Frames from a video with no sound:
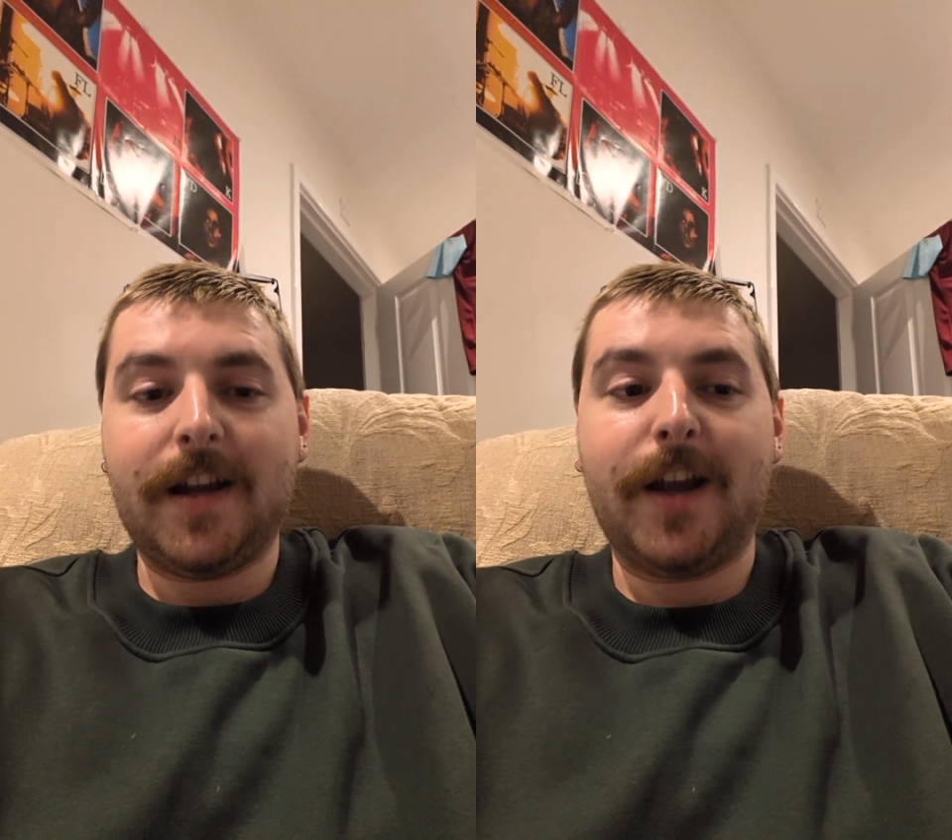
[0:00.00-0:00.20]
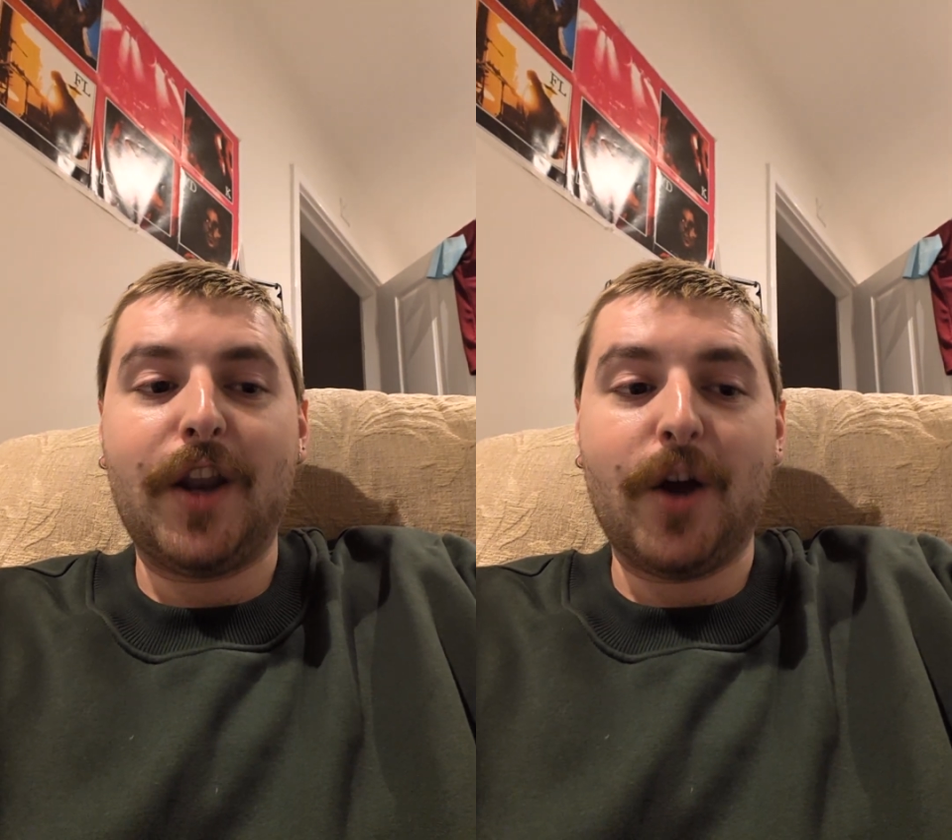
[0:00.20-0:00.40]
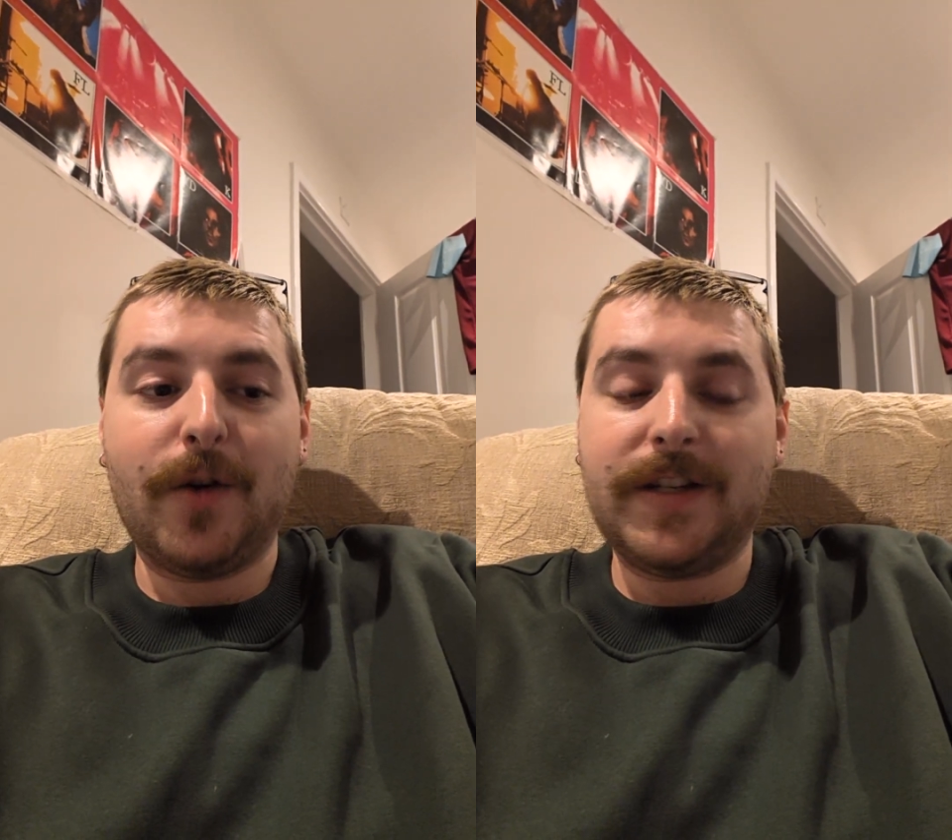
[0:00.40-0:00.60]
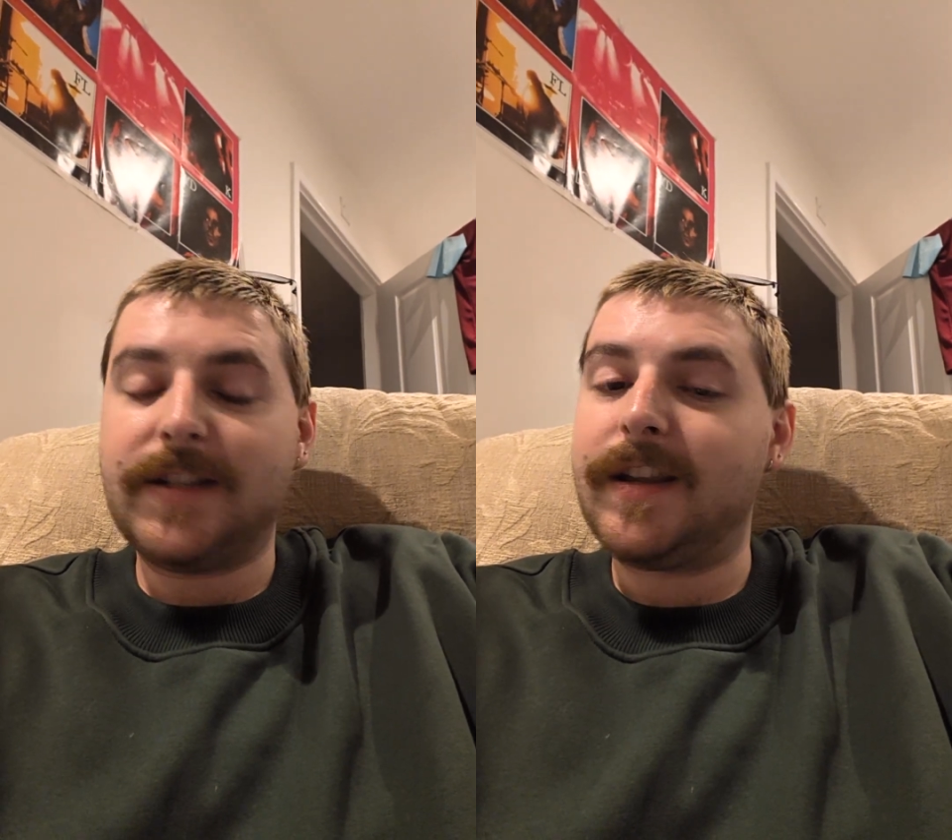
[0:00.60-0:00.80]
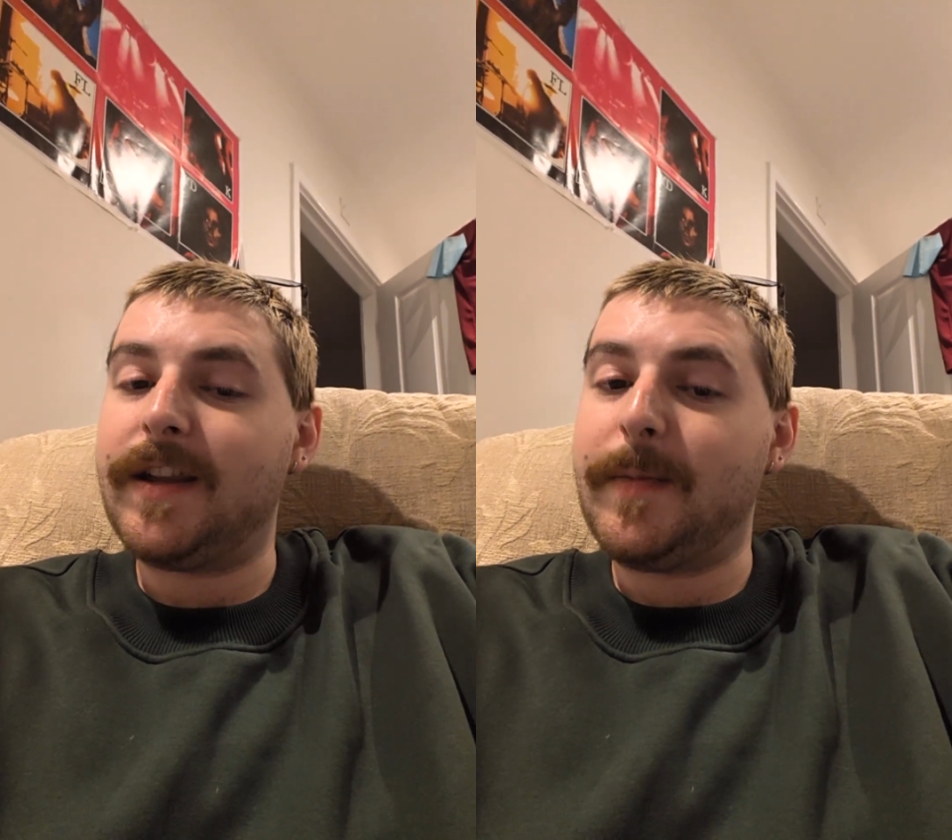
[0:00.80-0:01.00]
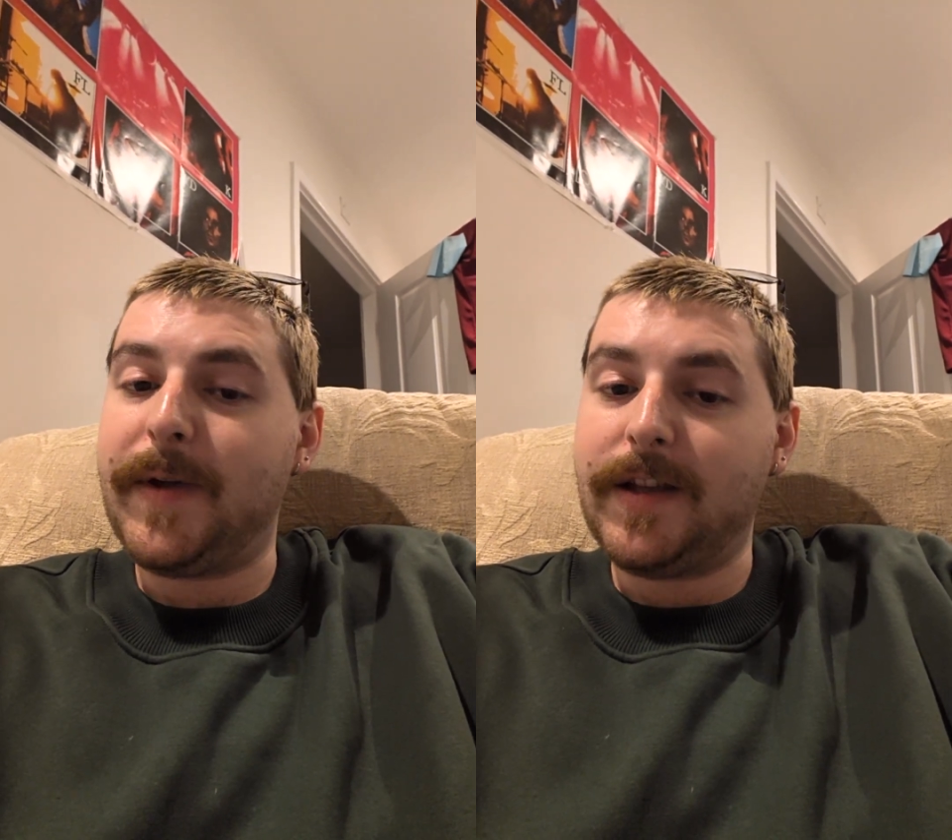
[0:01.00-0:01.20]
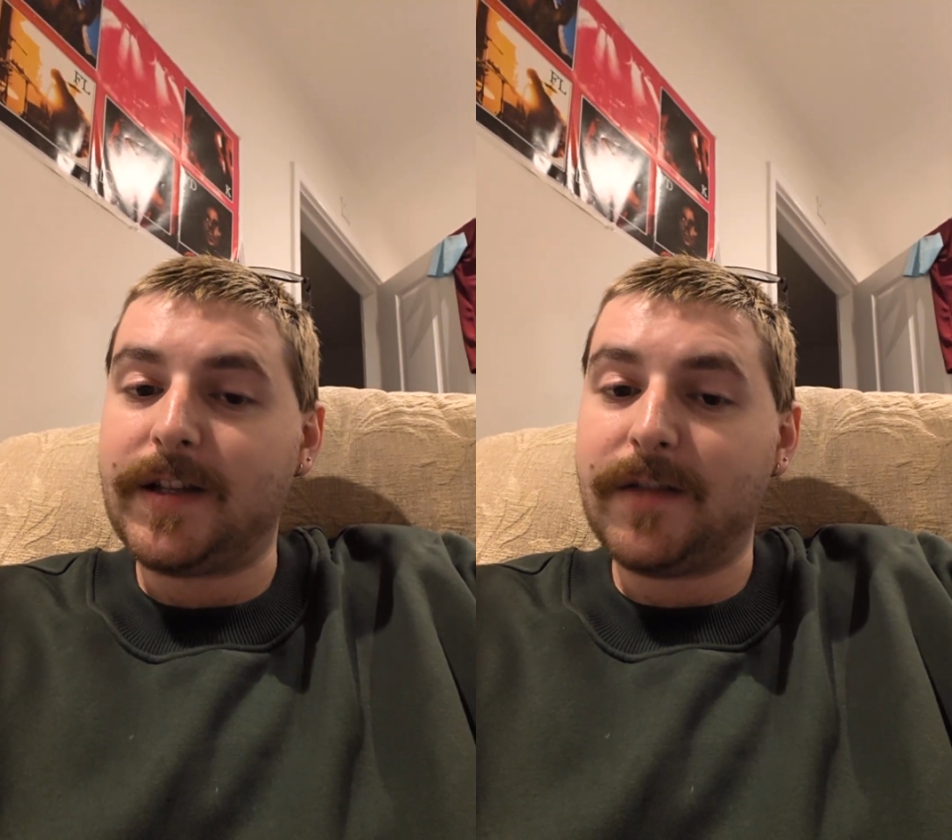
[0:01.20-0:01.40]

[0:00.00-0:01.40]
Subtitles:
I know it's a bit